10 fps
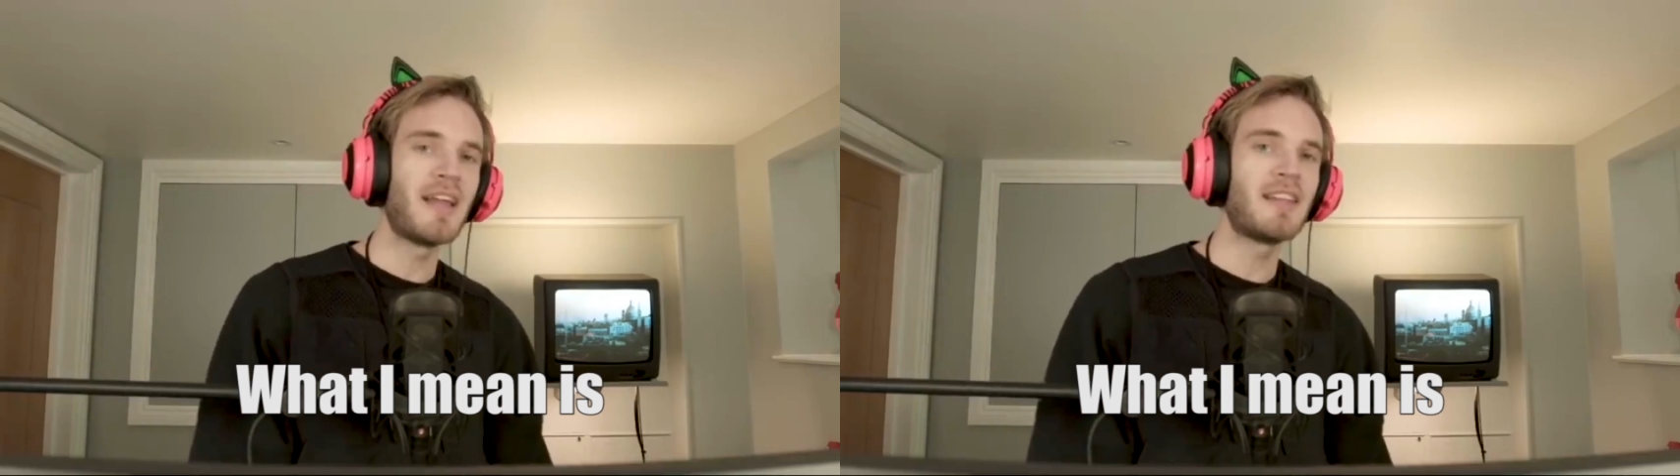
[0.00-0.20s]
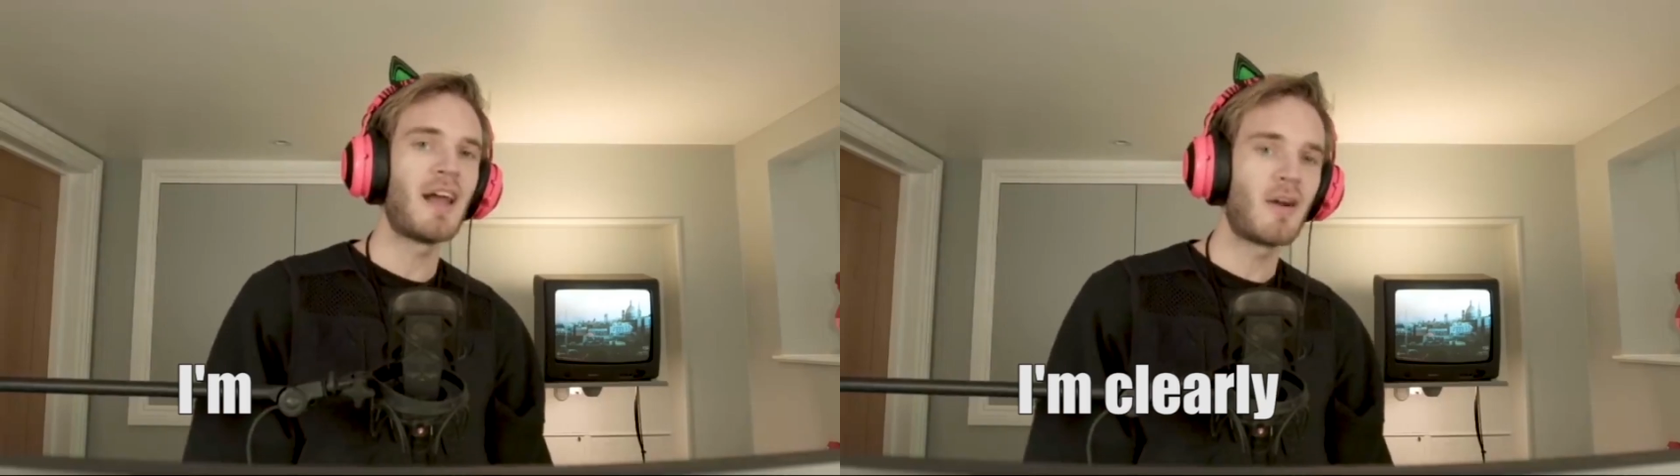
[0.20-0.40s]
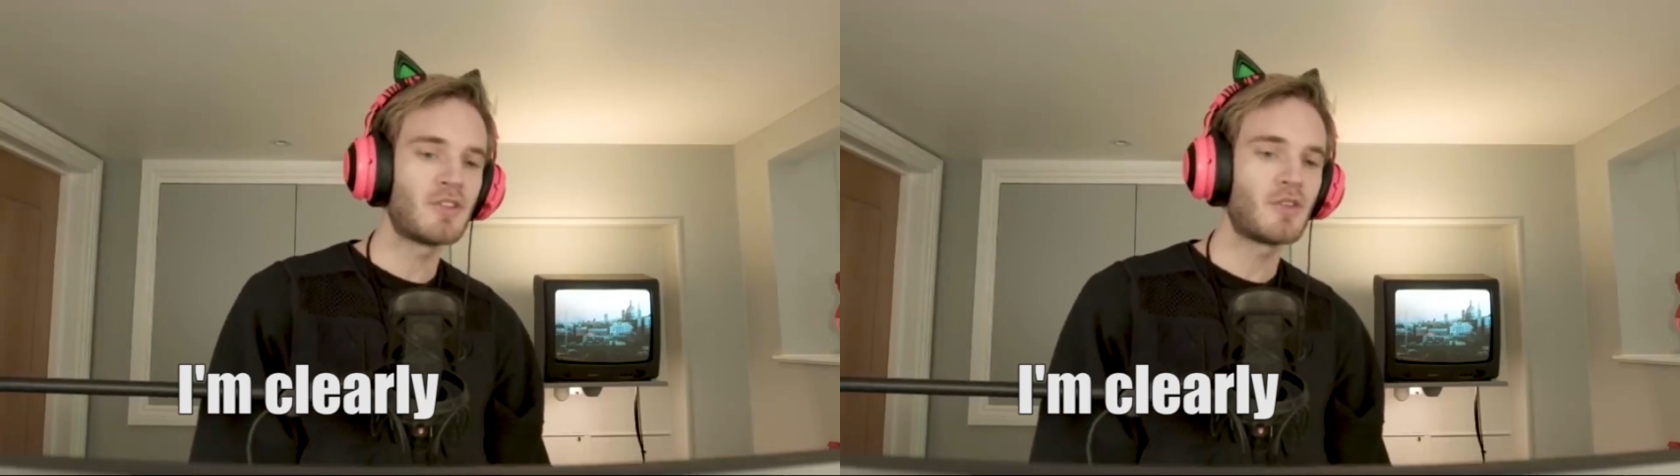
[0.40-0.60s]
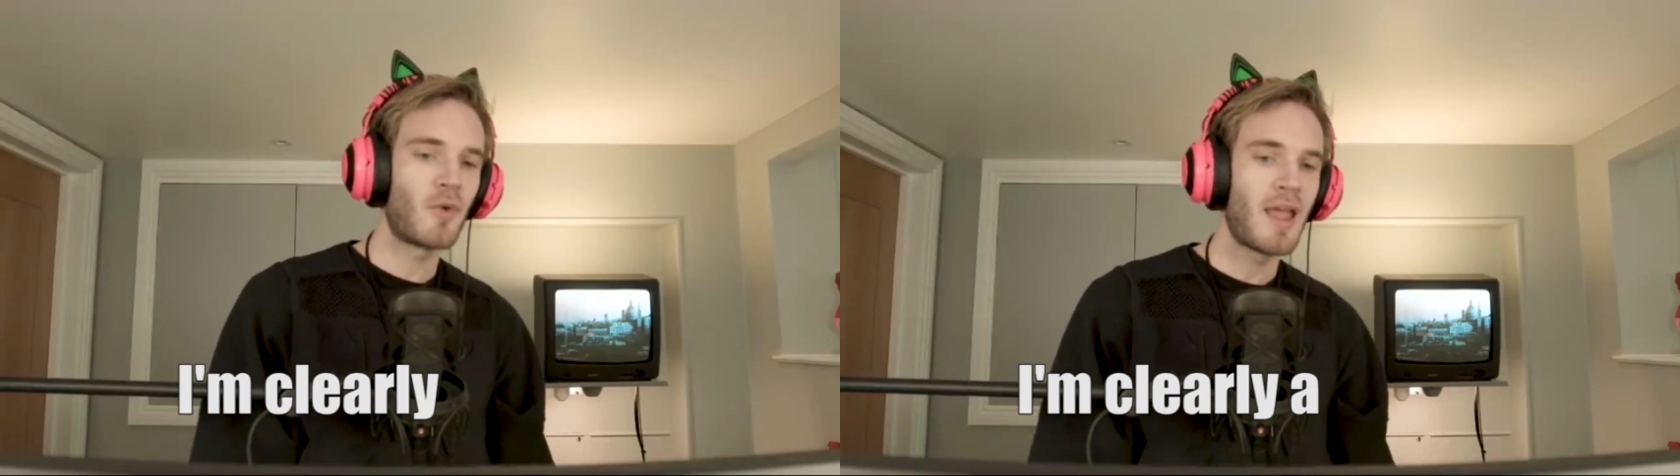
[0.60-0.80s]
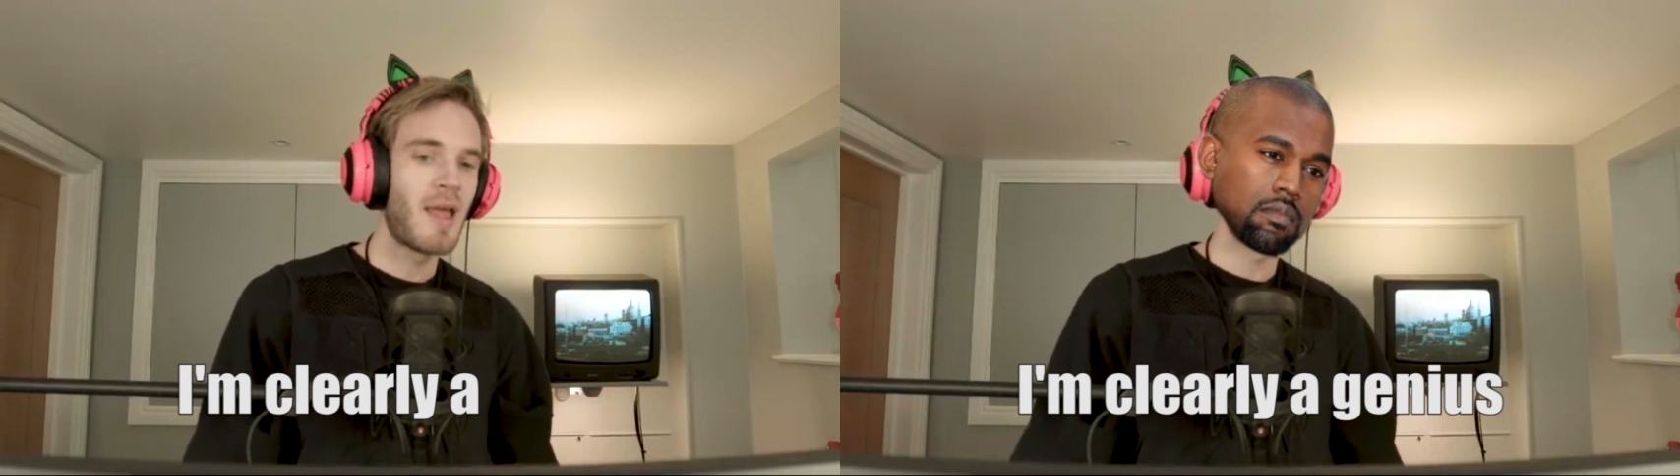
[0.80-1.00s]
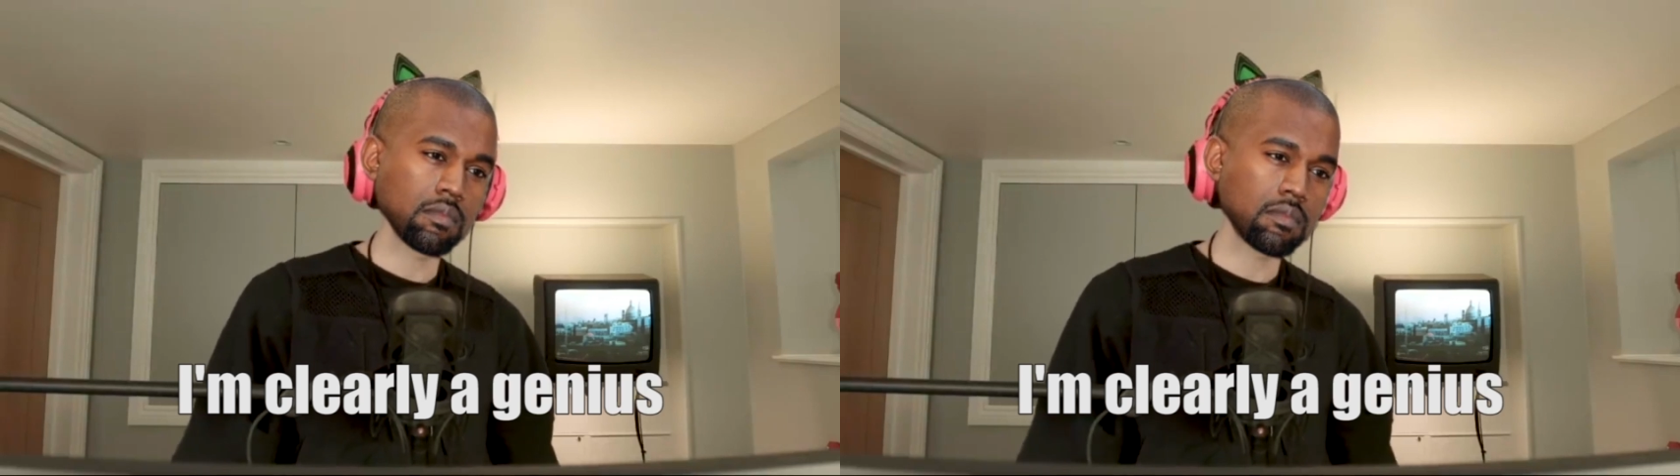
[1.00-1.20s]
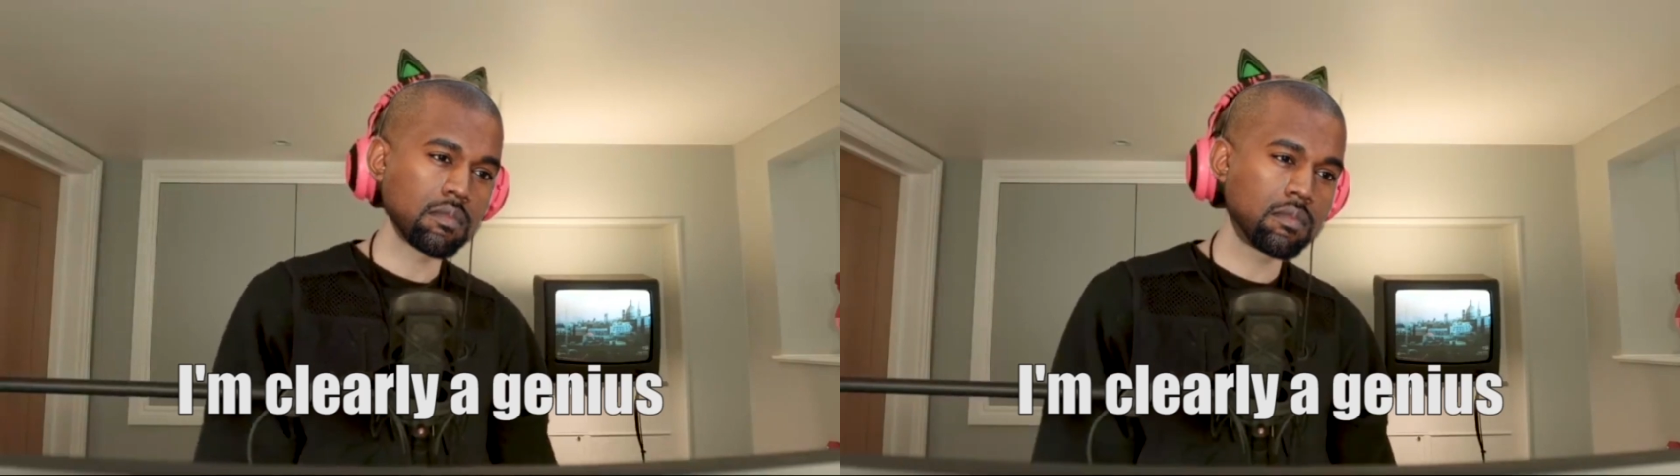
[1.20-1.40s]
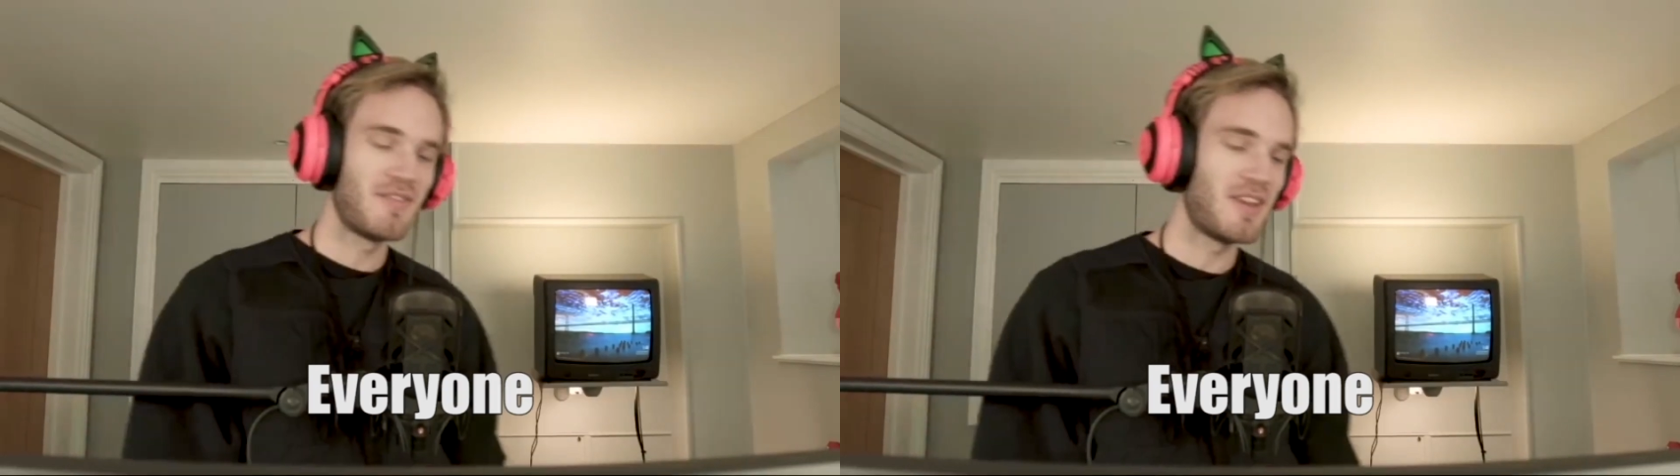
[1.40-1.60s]
This, I'm clearly a
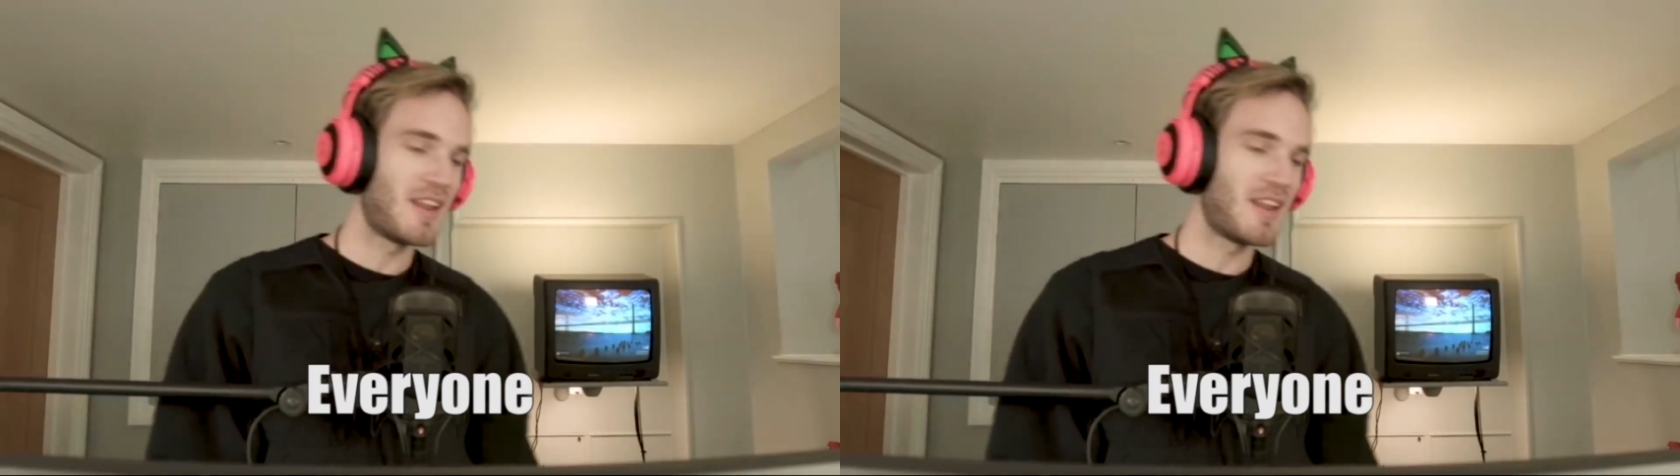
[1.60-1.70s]
genius.